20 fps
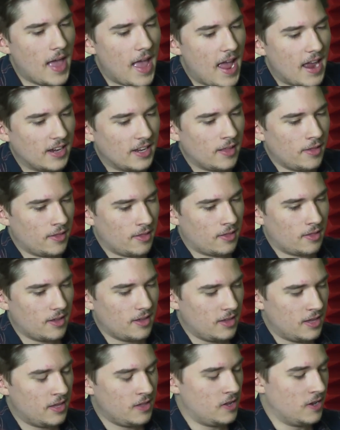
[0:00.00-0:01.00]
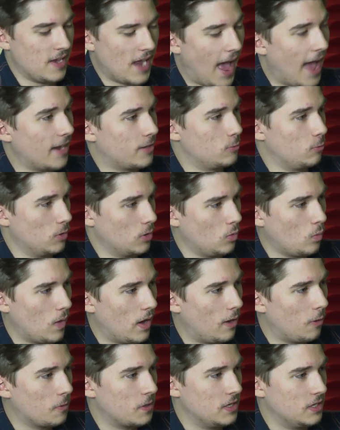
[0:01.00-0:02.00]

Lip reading: and he's not doing well.